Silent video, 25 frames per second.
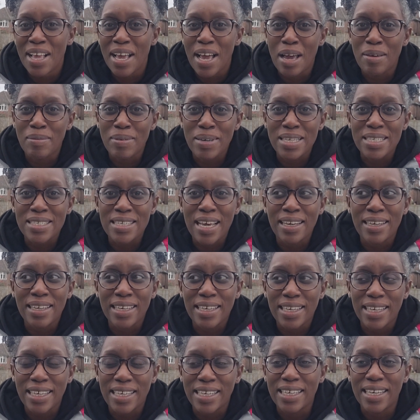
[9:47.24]
mean,
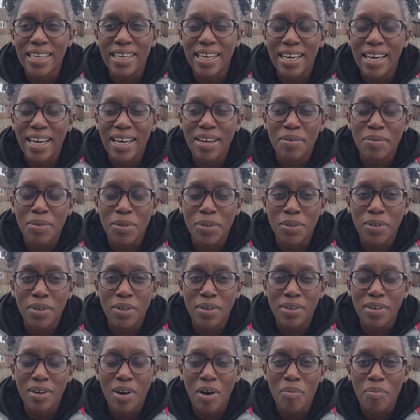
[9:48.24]
technically it will
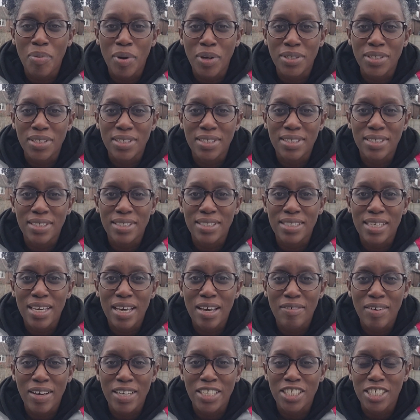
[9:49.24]
compost
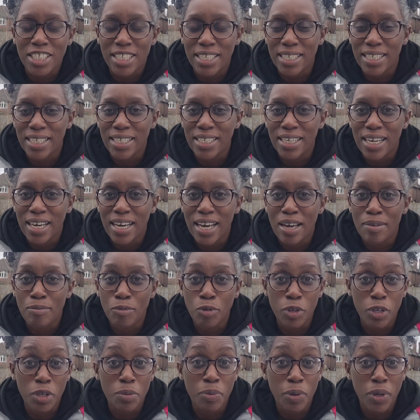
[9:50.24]
eventually,
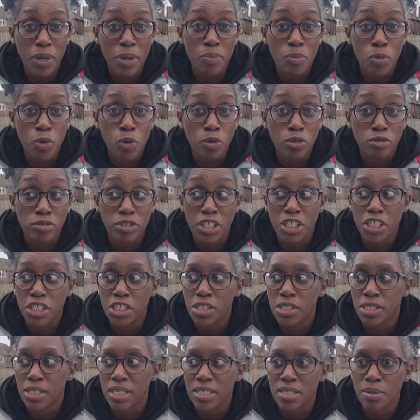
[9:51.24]
or you can put it in water and you
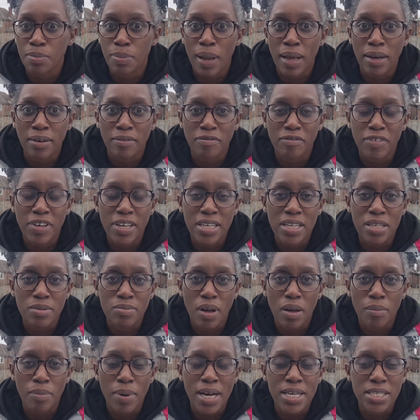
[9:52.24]
can use it as a plant feed as
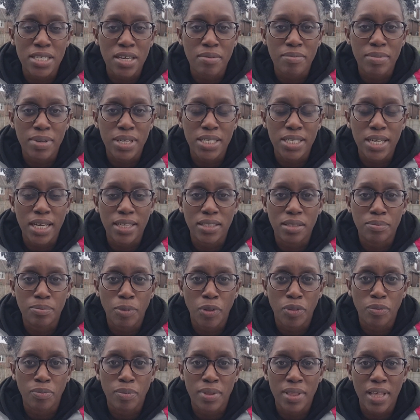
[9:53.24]
well, but I don't really tend to
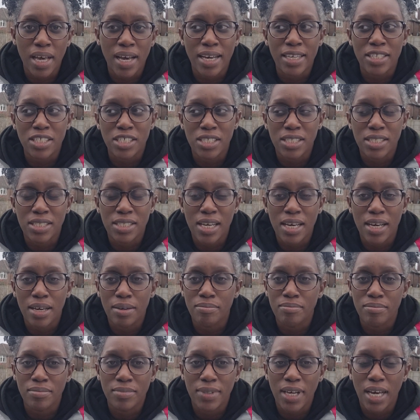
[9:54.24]
bother with that. I
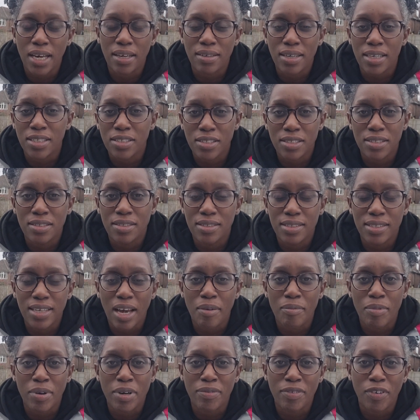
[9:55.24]
just
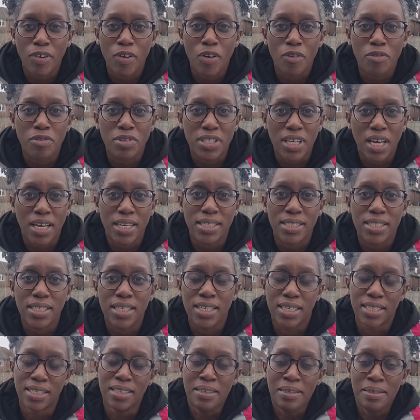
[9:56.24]
get rid of it off site
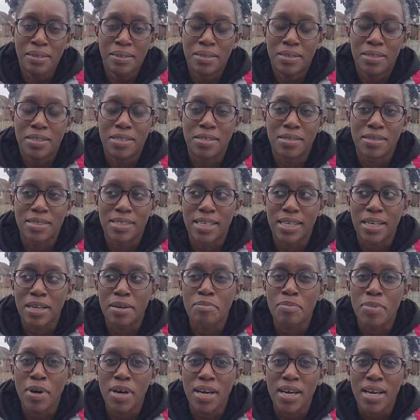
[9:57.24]

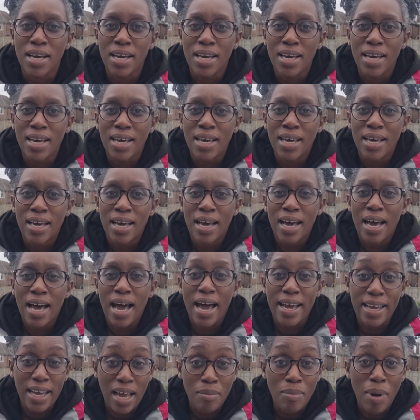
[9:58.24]
usually. But
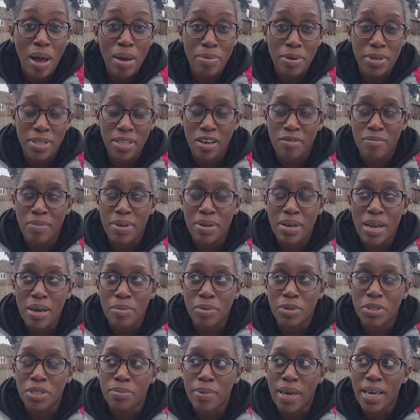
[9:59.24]
I am happy that I've been
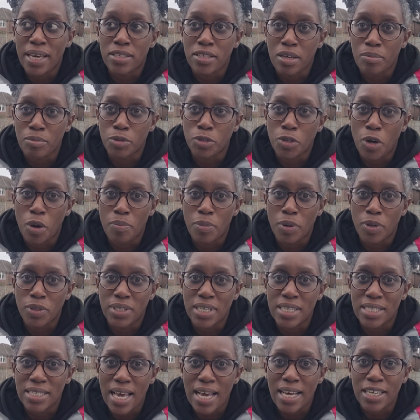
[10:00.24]
able to make so much
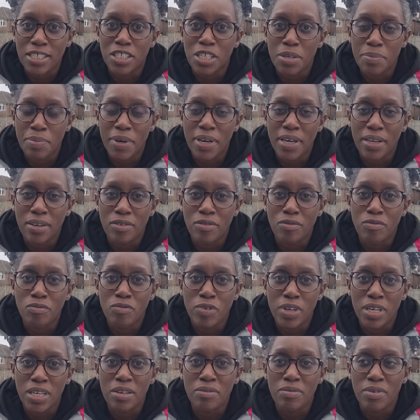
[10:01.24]
compost. It's actually been
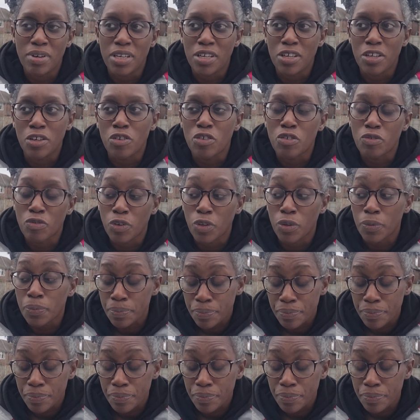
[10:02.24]
really useful.